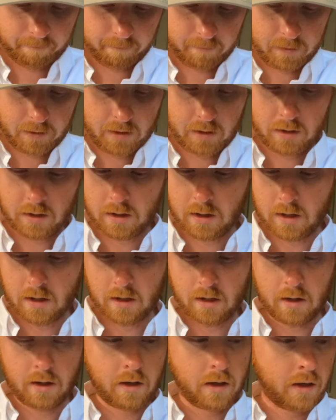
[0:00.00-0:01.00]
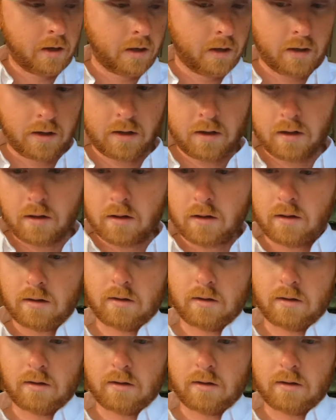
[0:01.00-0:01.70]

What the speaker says: Nothing is said.